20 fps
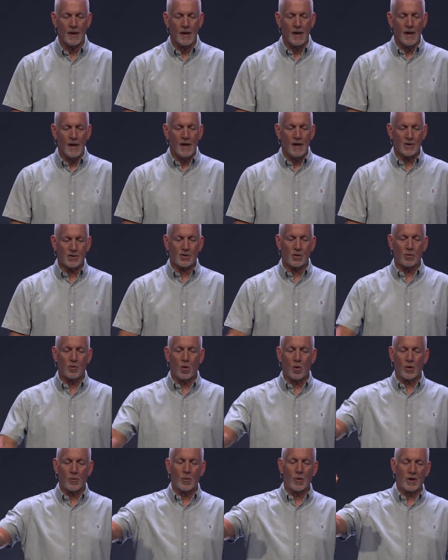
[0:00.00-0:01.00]
And so,
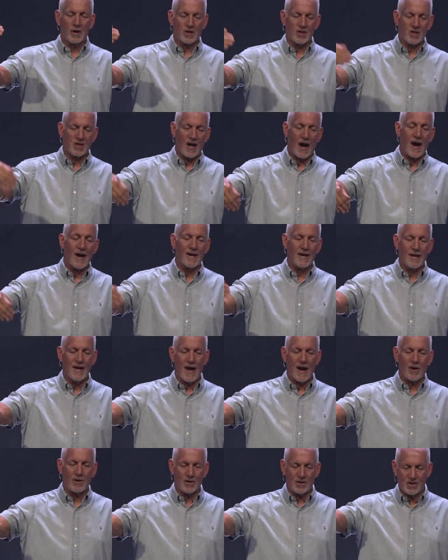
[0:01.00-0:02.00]
Lord, we're excited
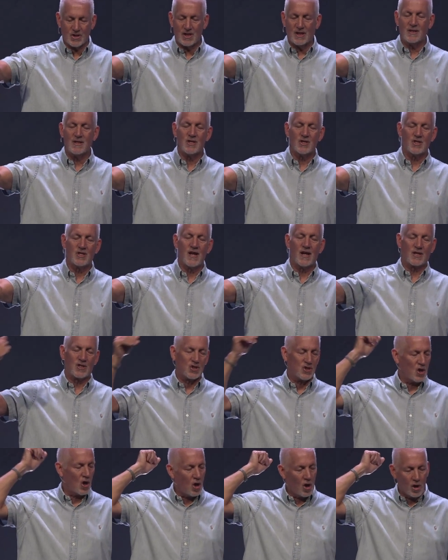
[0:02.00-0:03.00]
now to sing this next
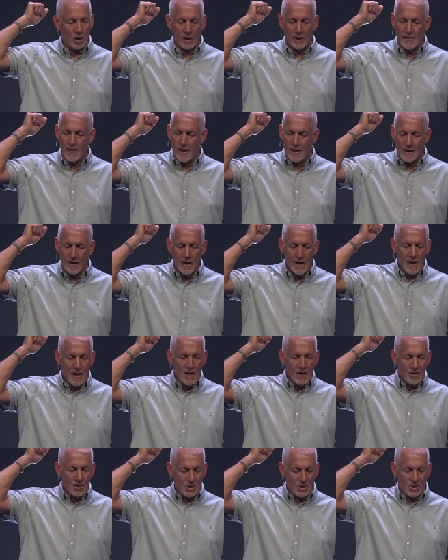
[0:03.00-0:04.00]
song and then
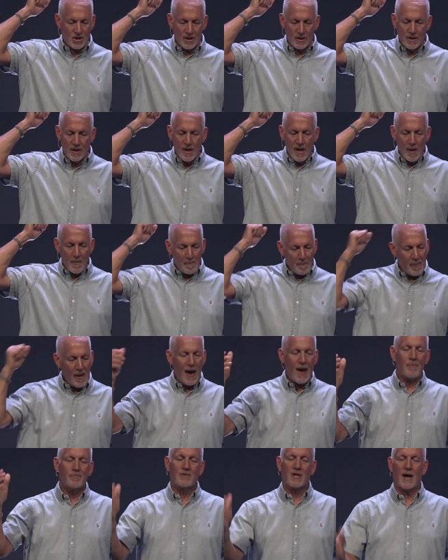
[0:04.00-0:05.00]
just to
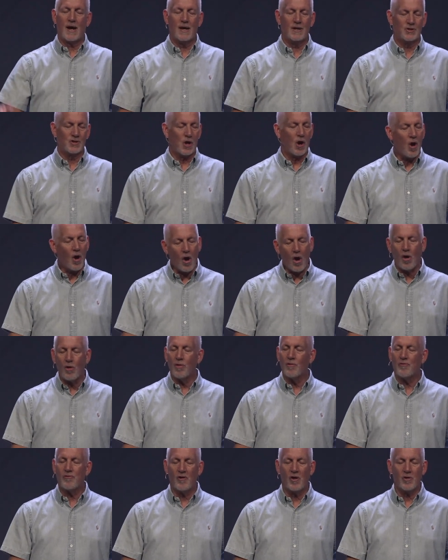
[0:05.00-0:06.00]
baptize all
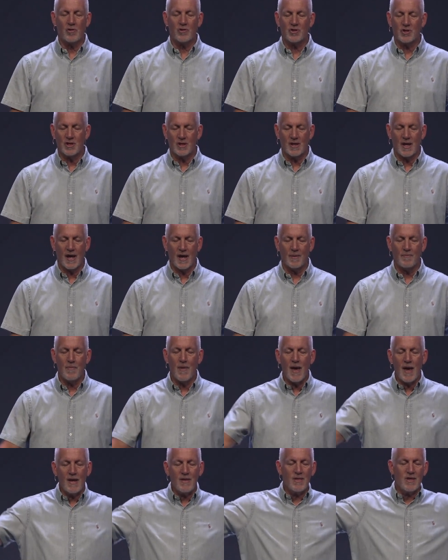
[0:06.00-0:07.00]
the folks today.
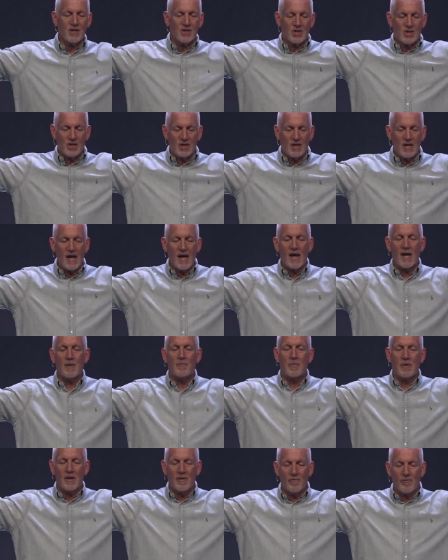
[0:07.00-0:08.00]
May this day
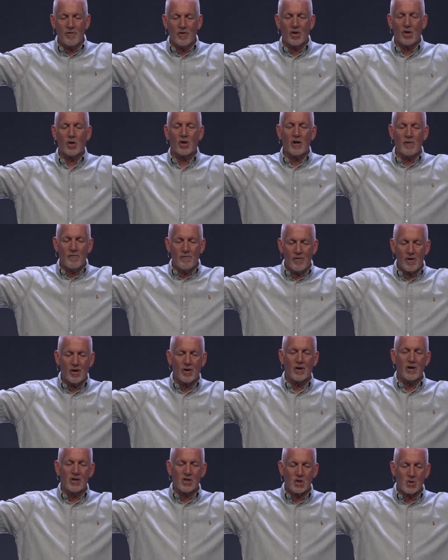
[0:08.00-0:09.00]
be a very,
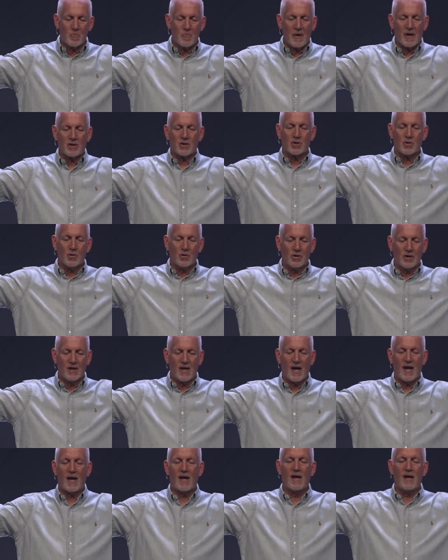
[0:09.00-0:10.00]
very special
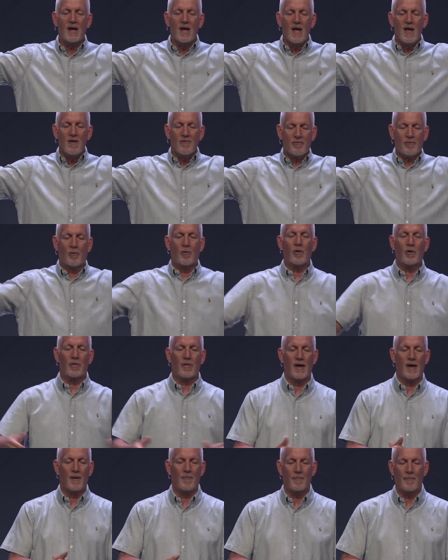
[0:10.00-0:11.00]
day for
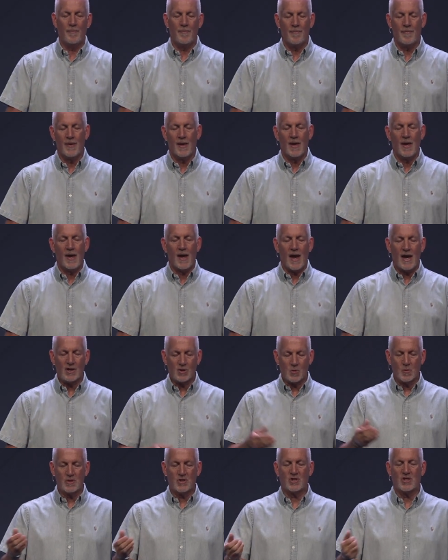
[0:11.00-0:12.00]
them
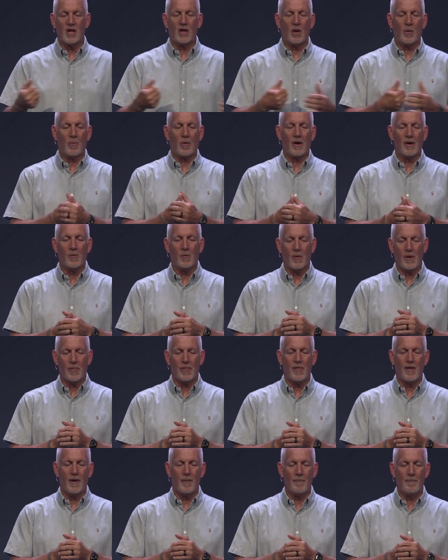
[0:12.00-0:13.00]
as we celebrate with
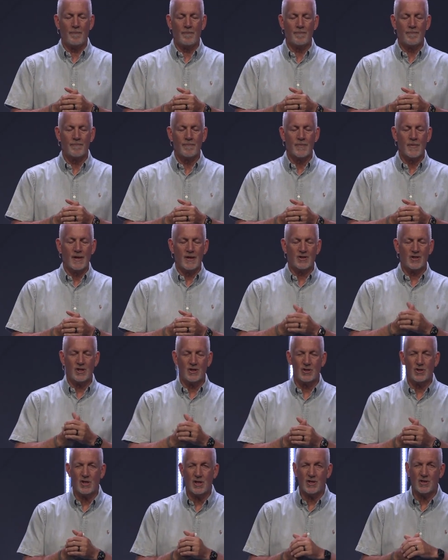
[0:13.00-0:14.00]
them. It's
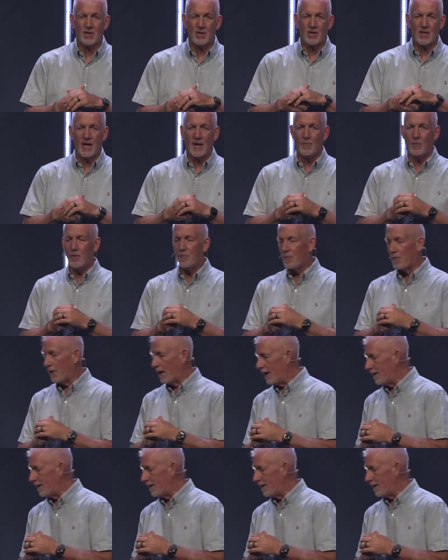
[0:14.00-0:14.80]
in Jesus' name we pray.